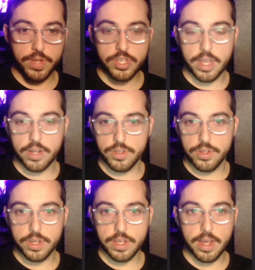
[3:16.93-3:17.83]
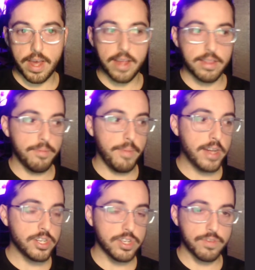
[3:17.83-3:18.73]
take a look at the
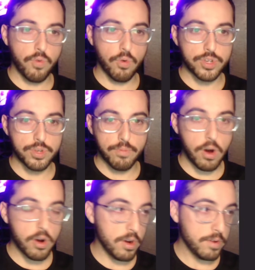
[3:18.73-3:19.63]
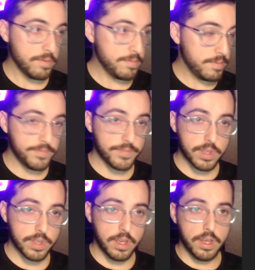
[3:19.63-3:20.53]
matches for tomorrow.
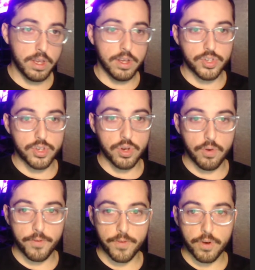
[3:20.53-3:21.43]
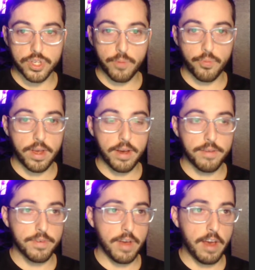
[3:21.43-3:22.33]
So first up, we
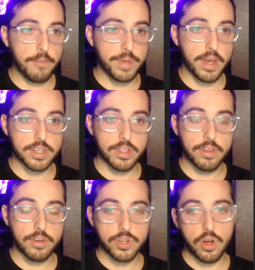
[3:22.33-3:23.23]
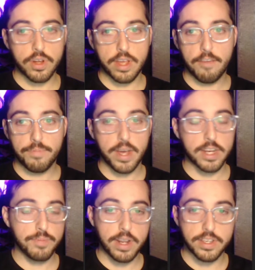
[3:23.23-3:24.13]
have FPX and Thunder Talk.
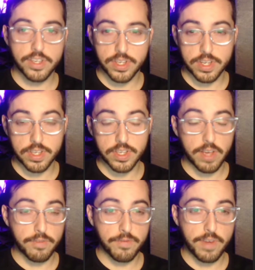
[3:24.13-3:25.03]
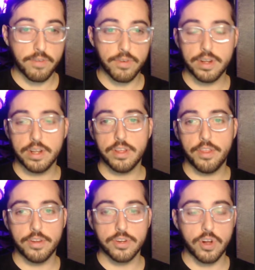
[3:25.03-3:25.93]
FPX -667 favorite.
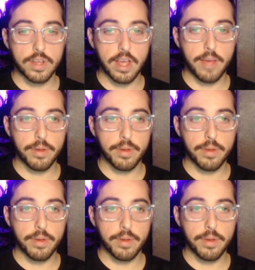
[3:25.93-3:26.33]
Thunder Talk Gaming